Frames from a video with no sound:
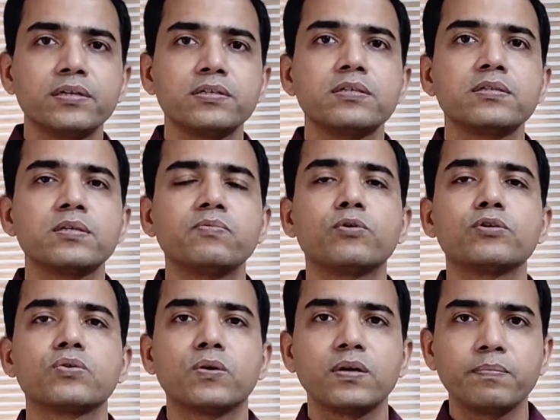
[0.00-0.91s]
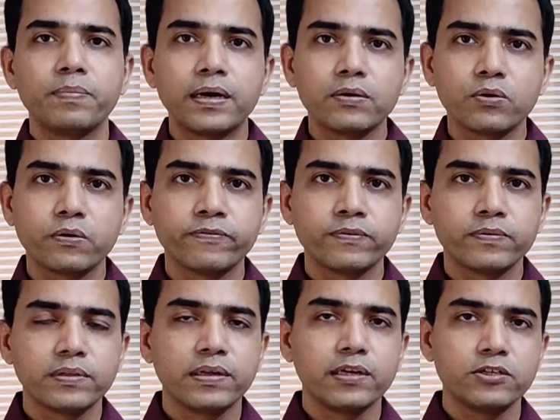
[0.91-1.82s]
since it was not a part of
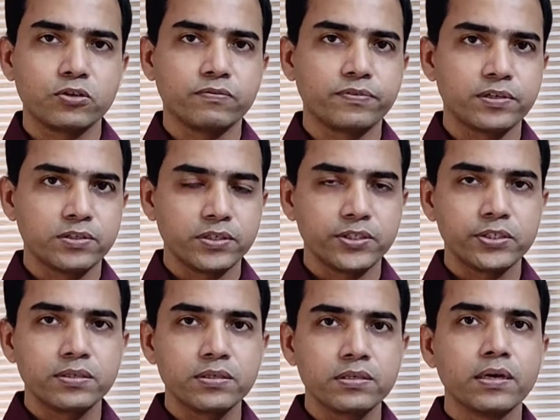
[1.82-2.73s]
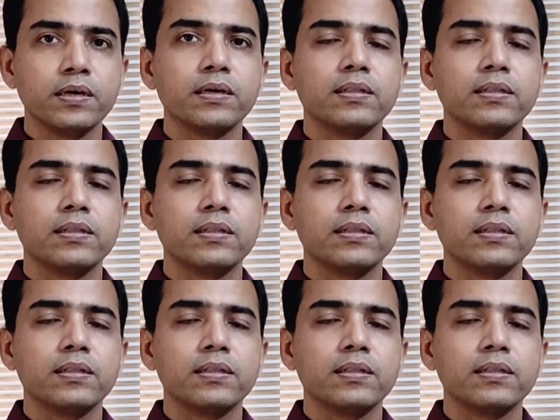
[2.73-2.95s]
the list of restrictions,